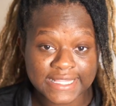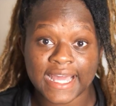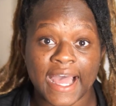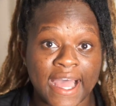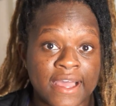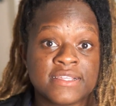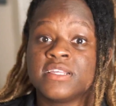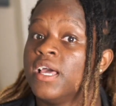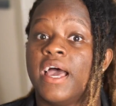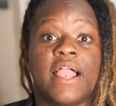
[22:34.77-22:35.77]
thighs,
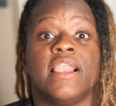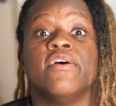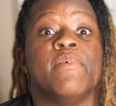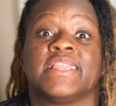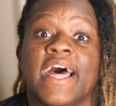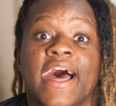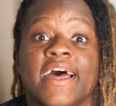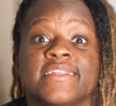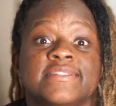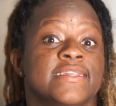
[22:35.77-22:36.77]
and I love my
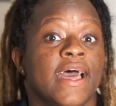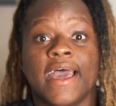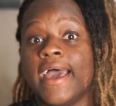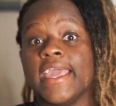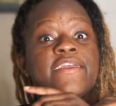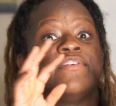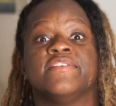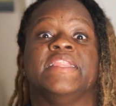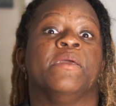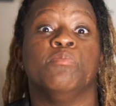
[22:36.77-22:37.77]
thighs, even
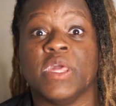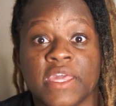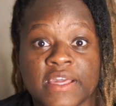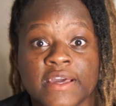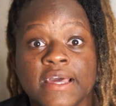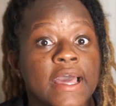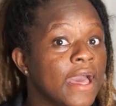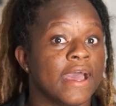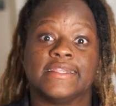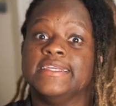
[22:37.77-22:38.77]
if they're big.
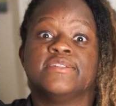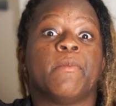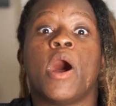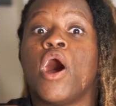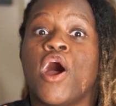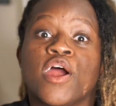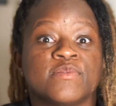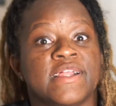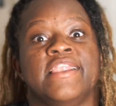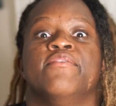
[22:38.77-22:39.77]
These are my arms,
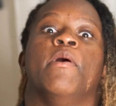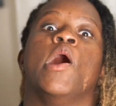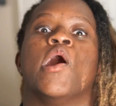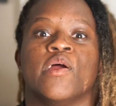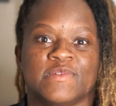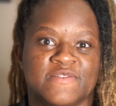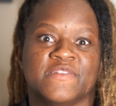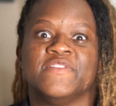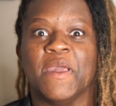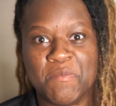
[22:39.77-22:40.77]
and I love my arms, even
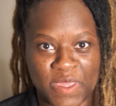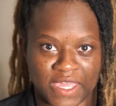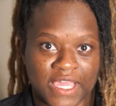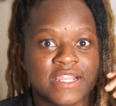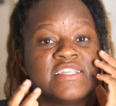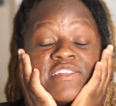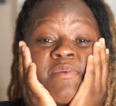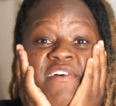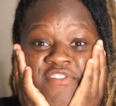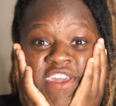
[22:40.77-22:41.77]
if they're big. This is
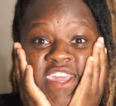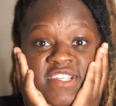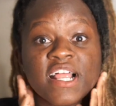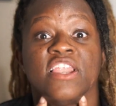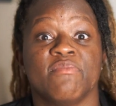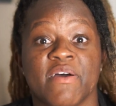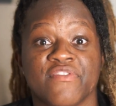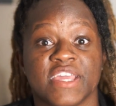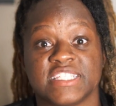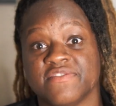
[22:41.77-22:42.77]
my face, and I love my
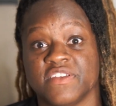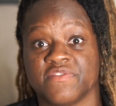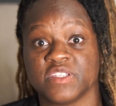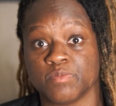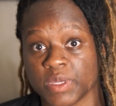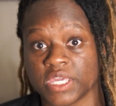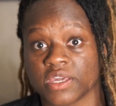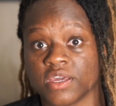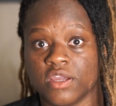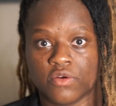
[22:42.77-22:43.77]
face, even if it's big.
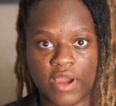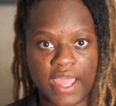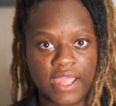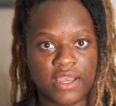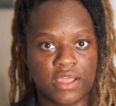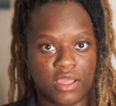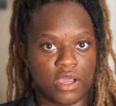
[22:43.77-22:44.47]
Right?